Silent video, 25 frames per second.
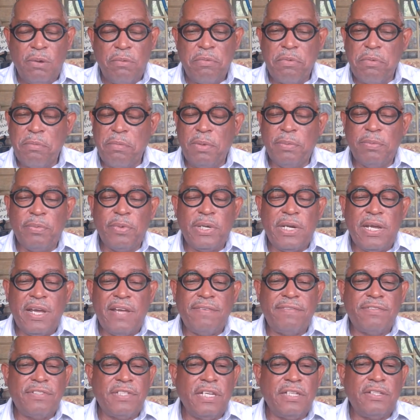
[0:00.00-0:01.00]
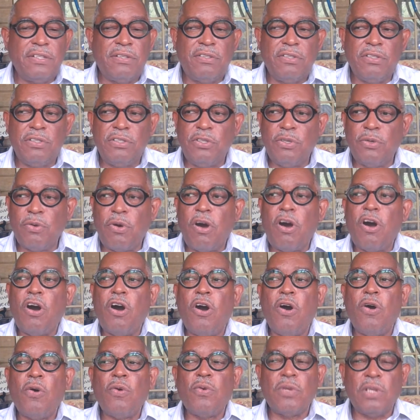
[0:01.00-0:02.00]
Remember what I've said to you
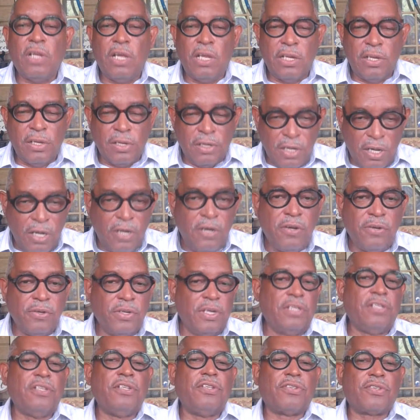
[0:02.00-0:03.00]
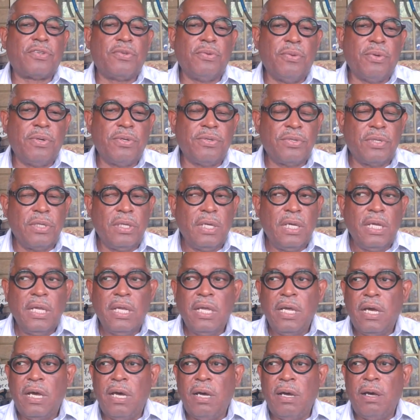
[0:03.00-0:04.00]
all along in this course.
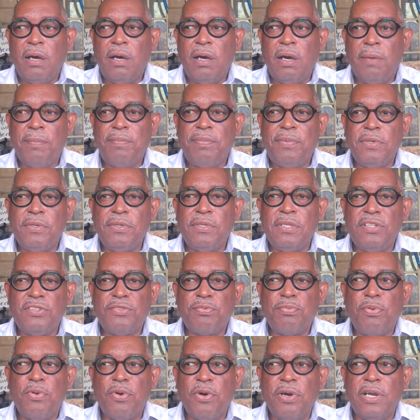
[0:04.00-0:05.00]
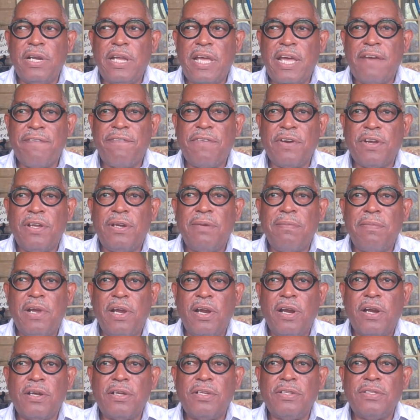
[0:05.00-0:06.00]
Up to this point, African
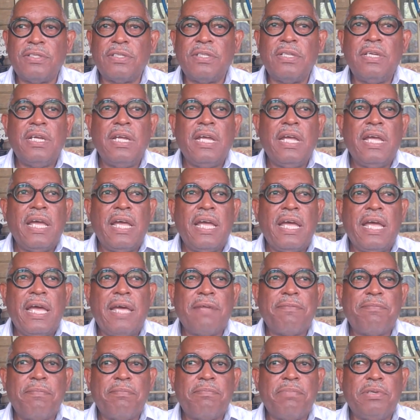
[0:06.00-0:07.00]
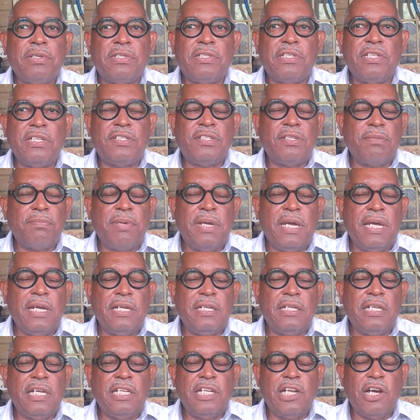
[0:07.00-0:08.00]
Americans had
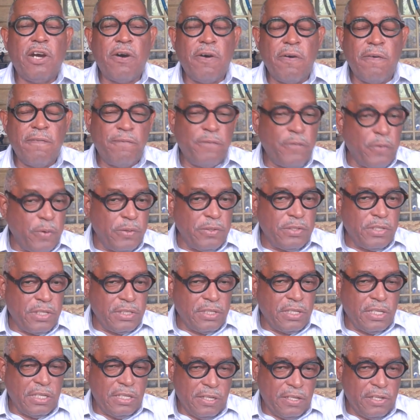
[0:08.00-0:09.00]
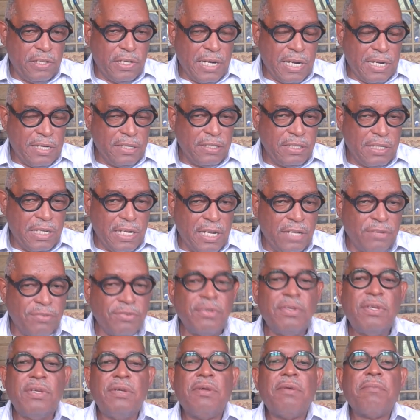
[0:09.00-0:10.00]
participated in the armed forces of the United
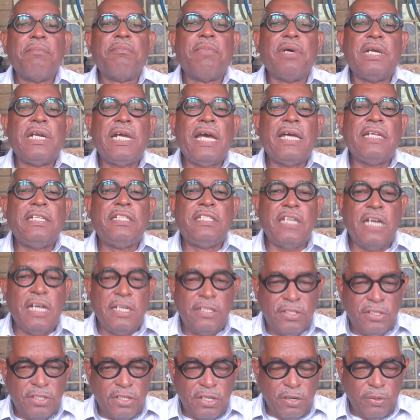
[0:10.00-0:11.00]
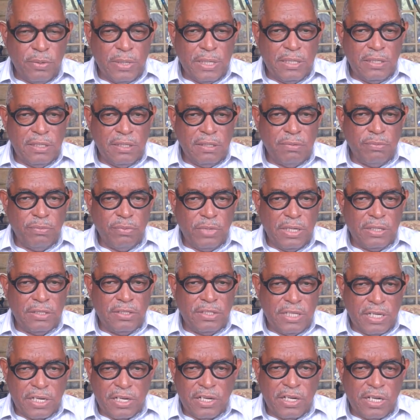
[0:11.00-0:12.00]
States, but had done so in
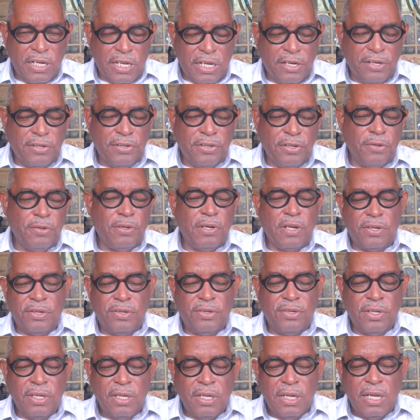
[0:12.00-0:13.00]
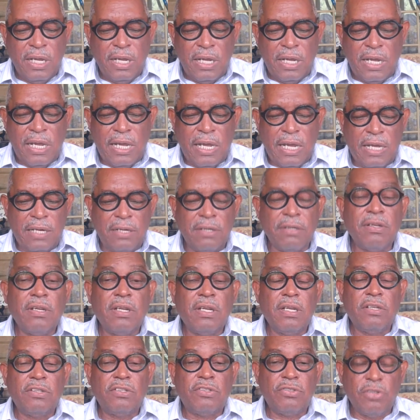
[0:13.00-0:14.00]
segregated units. And
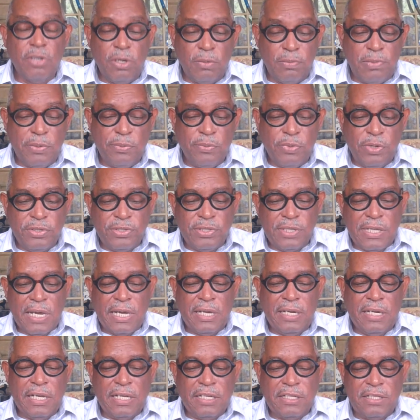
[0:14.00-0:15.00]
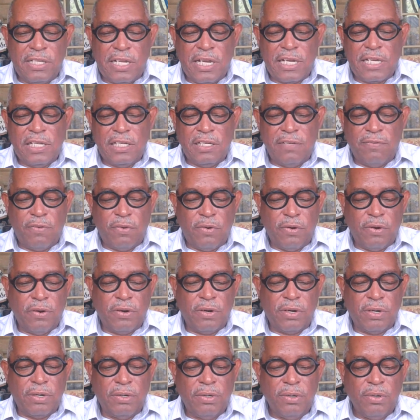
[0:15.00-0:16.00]
Truman will sign the executive
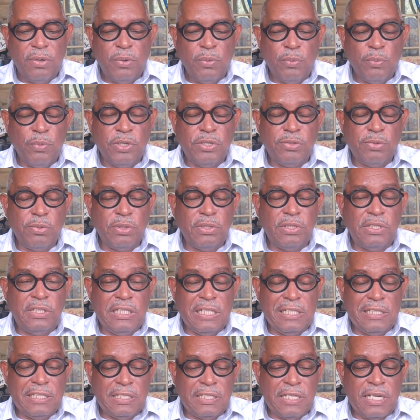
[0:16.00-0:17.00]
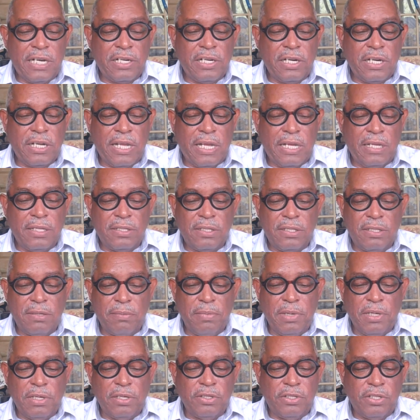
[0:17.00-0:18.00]
order, which will desegregate the
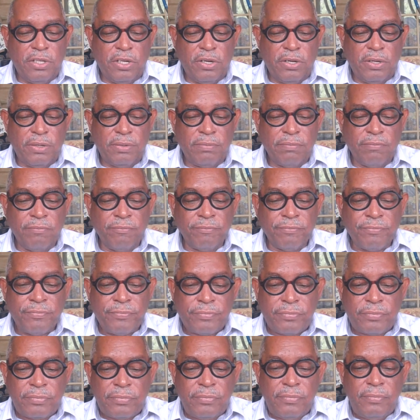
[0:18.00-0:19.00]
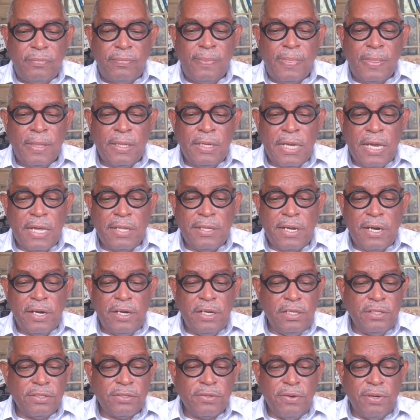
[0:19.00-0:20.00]
military. Now, there
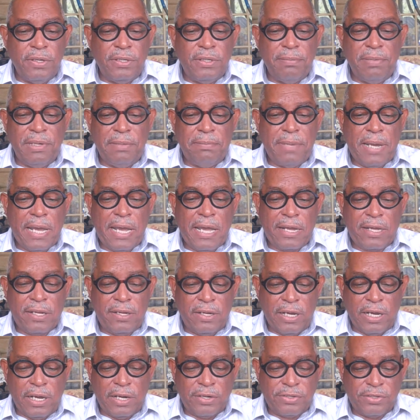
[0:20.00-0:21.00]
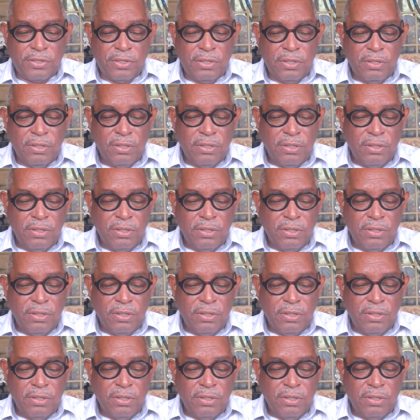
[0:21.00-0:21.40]
is going to be backlash.